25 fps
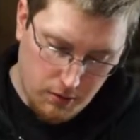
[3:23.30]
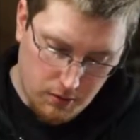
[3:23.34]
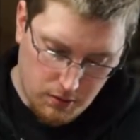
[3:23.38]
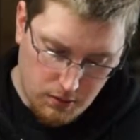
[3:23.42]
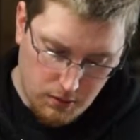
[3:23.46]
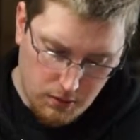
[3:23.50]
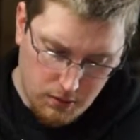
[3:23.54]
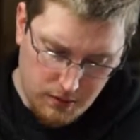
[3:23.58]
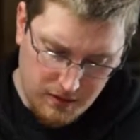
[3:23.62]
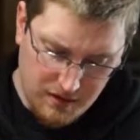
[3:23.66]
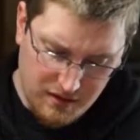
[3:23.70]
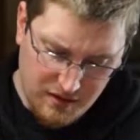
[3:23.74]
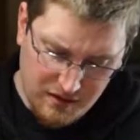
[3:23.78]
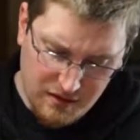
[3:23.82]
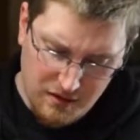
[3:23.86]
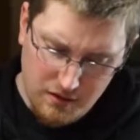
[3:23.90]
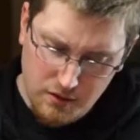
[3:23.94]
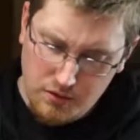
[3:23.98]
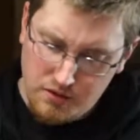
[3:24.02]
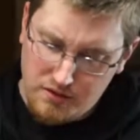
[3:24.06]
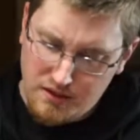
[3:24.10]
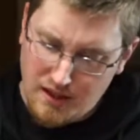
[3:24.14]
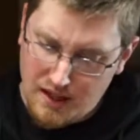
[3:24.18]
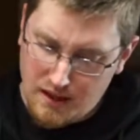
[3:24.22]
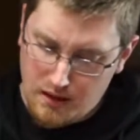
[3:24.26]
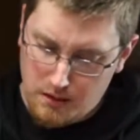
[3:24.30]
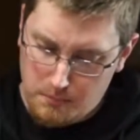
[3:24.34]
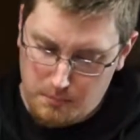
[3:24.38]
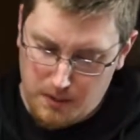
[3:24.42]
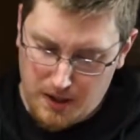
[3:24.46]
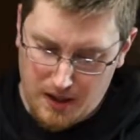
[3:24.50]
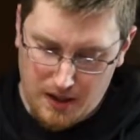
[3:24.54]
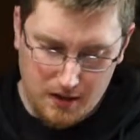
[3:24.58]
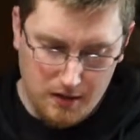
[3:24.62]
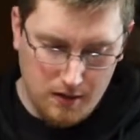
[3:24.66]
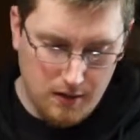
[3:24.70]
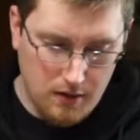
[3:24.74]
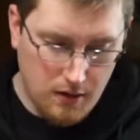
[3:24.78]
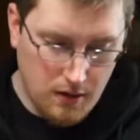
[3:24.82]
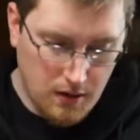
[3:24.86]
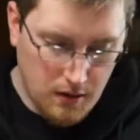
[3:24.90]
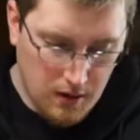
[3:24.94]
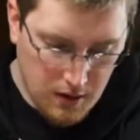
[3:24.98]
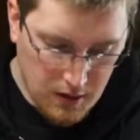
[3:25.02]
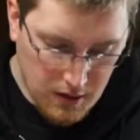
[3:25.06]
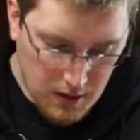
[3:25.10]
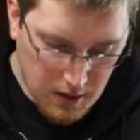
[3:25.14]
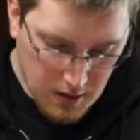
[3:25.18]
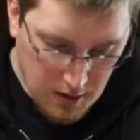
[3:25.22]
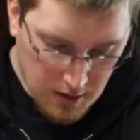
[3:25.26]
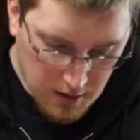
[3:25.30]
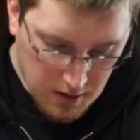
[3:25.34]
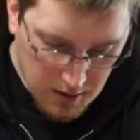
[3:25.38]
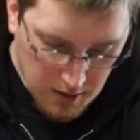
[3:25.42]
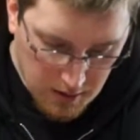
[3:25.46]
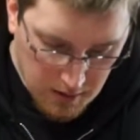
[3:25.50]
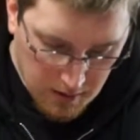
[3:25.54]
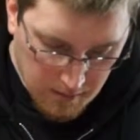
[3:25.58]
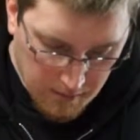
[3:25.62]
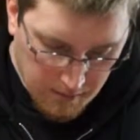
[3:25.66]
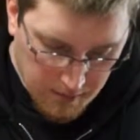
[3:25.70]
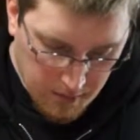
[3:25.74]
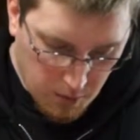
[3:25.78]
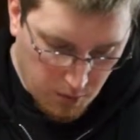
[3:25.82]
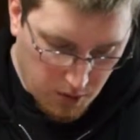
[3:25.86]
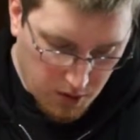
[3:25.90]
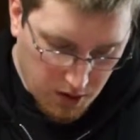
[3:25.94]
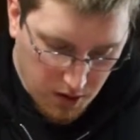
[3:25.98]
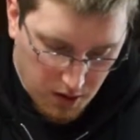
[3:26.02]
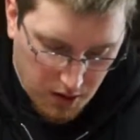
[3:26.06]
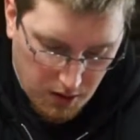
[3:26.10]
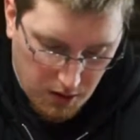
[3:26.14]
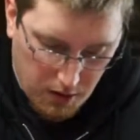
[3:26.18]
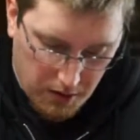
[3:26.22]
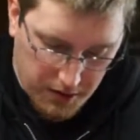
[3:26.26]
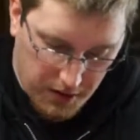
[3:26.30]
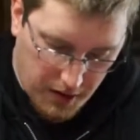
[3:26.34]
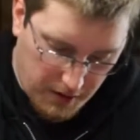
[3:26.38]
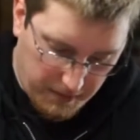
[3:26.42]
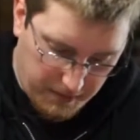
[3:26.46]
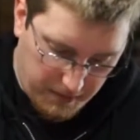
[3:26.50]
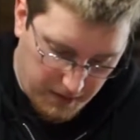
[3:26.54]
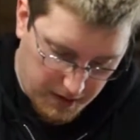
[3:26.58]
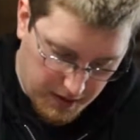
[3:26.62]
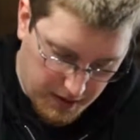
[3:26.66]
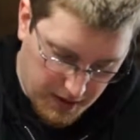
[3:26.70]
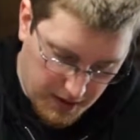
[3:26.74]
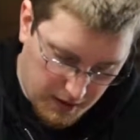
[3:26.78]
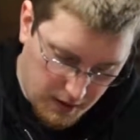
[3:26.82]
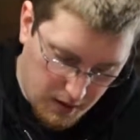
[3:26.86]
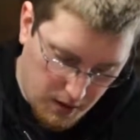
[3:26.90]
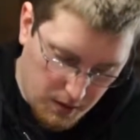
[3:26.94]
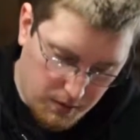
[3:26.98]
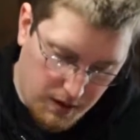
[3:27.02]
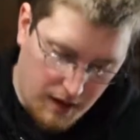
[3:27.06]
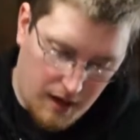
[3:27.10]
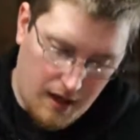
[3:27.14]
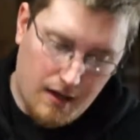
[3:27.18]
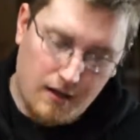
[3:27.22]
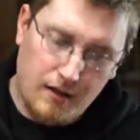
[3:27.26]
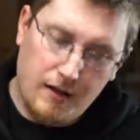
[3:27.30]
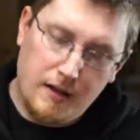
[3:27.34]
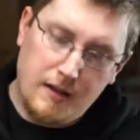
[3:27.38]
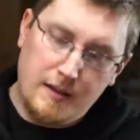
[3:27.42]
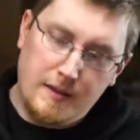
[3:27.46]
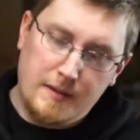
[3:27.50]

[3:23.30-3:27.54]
Ooh, is this a new style of pen? We're gonna hold off on that. Okay.